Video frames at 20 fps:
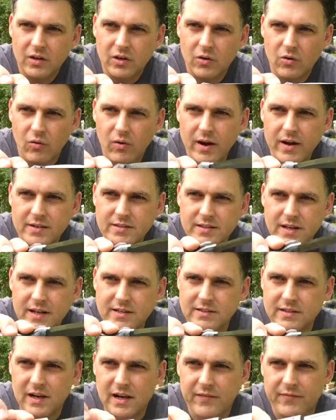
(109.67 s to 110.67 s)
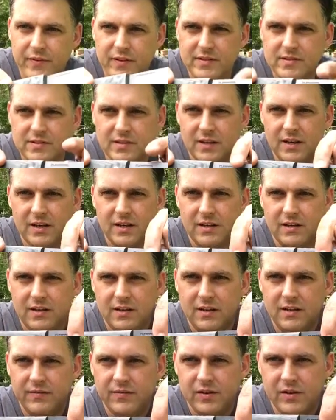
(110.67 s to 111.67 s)
great size knife. It's if
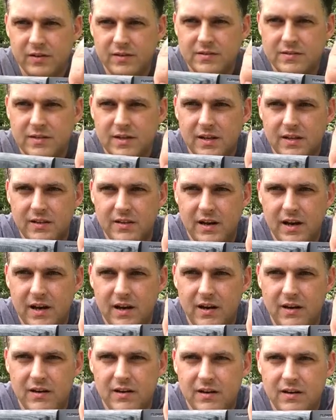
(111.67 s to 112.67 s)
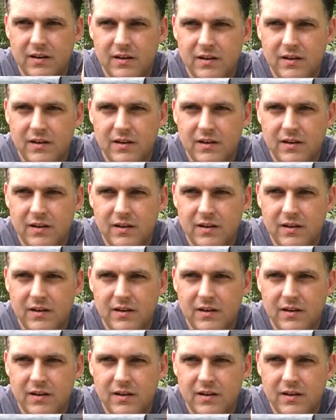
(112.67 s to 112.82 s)
you can see it there,